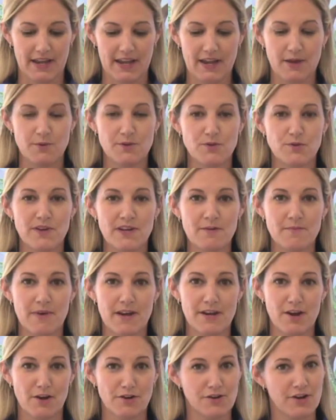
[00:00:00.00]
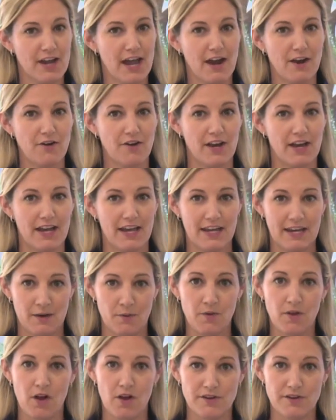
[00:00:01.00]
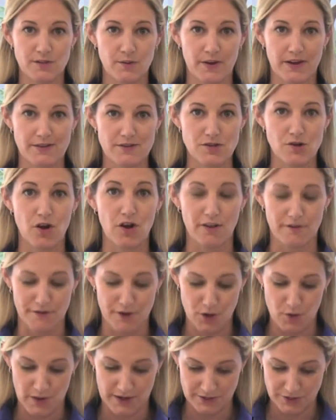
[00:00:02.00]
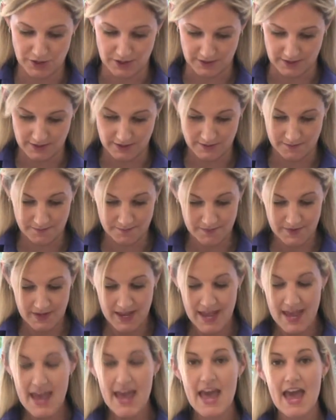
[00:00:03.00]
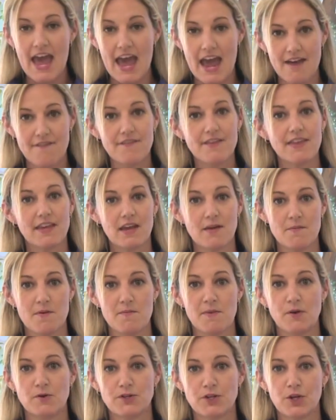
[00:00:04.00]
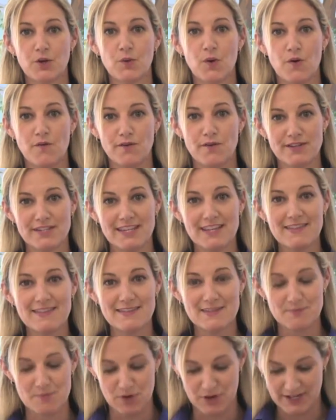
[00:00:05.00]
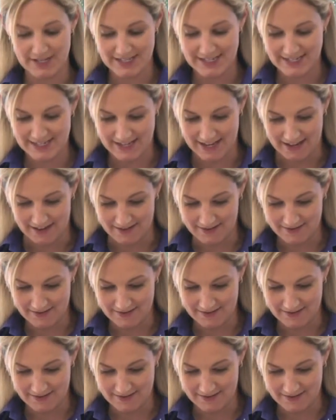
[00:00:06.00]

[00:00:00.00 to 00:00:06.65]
It was written by Dr. Kakria, and it will also answer all of your questions. Everything I'm about to go over is in this book in detail.